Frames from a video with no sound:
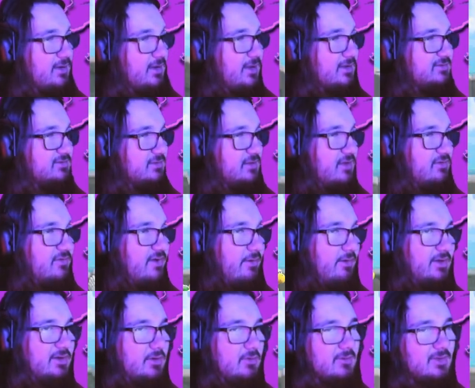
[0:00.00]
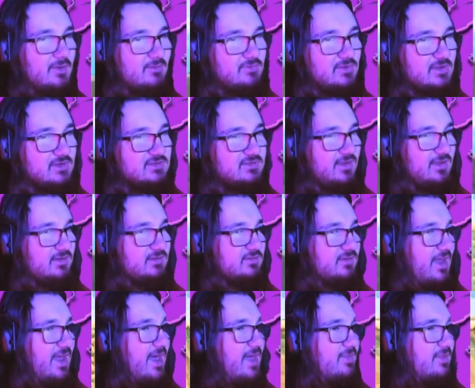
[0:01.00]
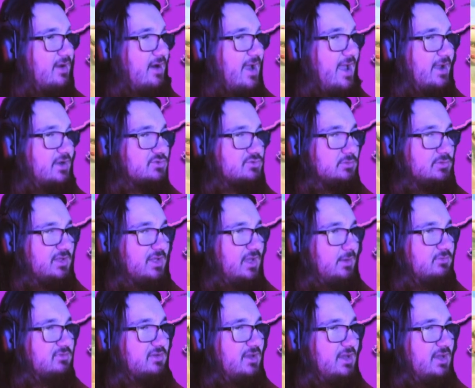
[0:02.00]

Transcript: Also love how I don't give these things their actual names.